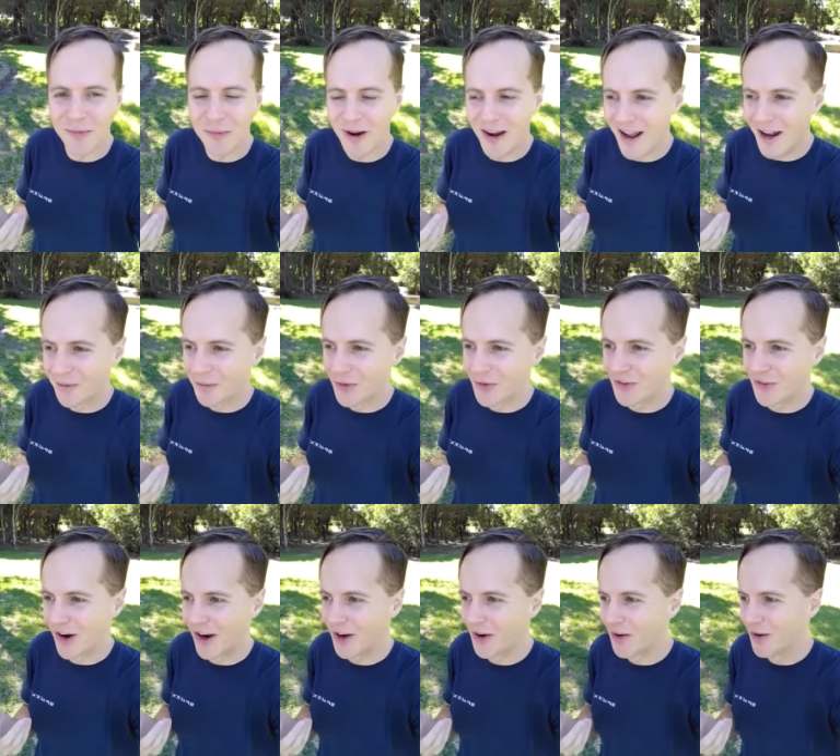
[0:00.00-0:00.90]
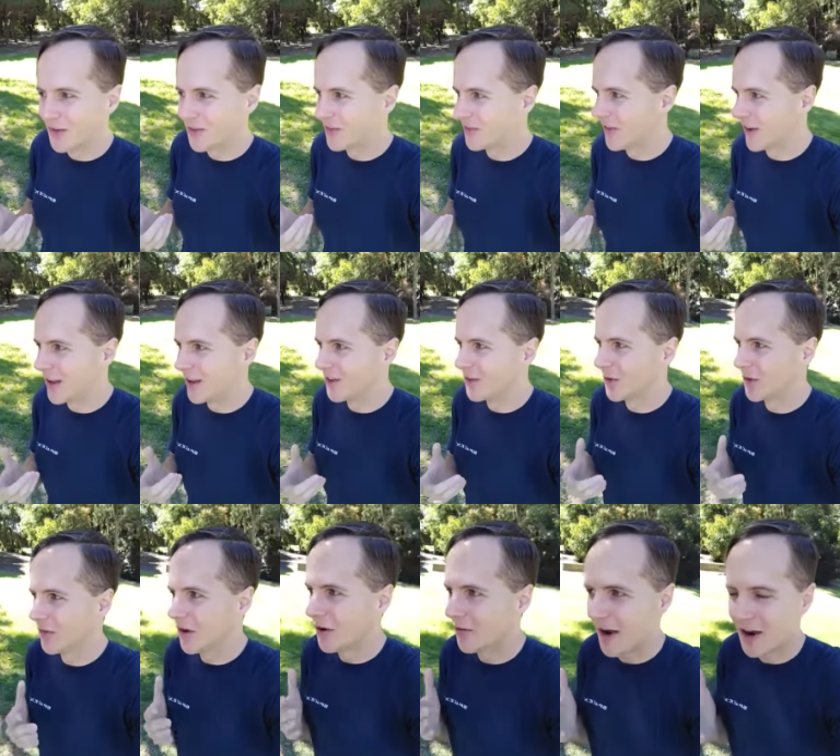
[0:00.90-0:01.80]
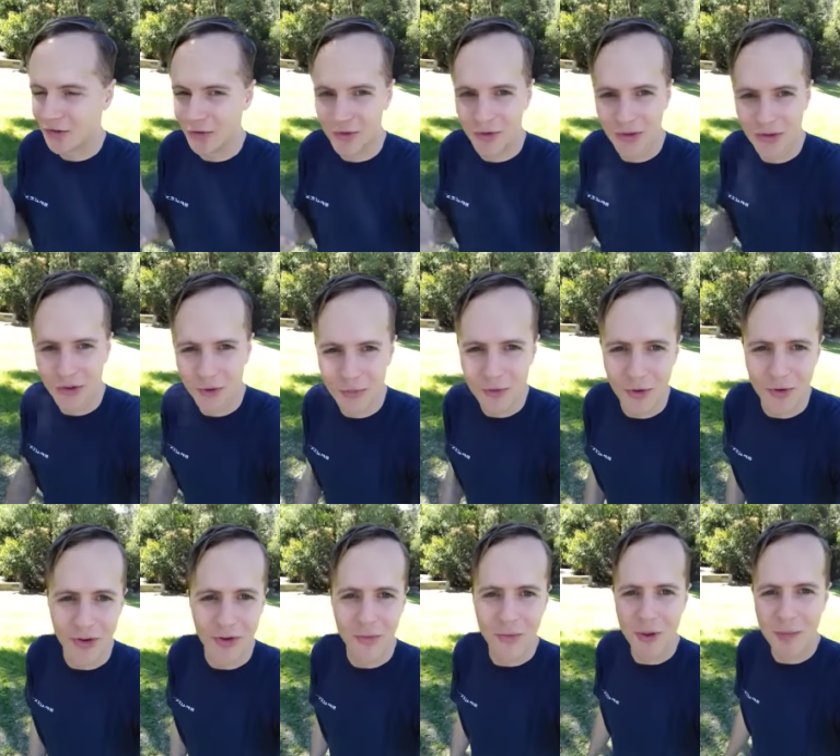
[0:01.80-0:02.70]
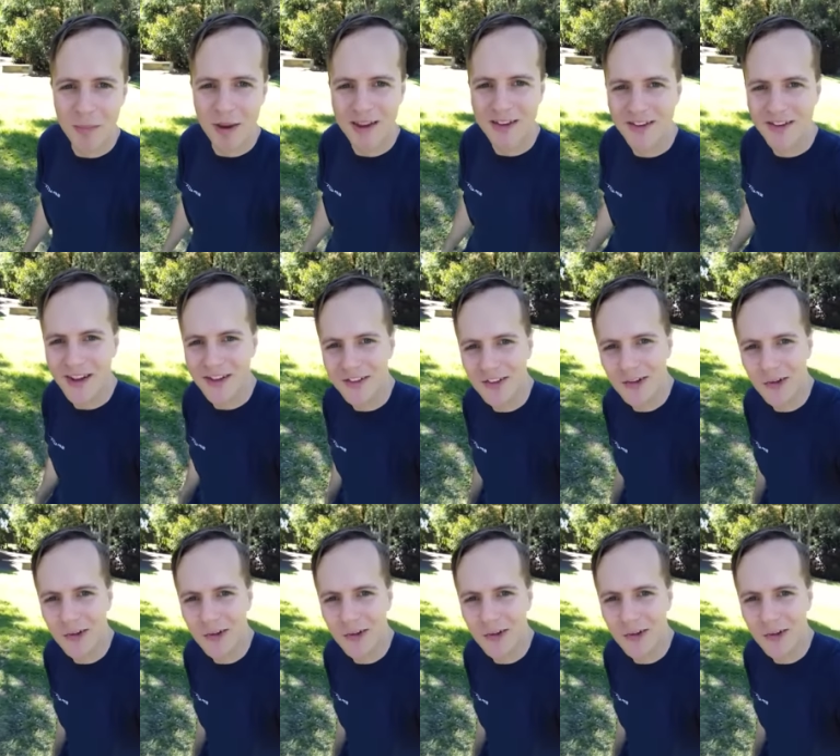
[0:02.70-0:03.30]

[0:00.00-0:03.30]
We're animals trying to fit into a very rational system, so it doesn't really make sense a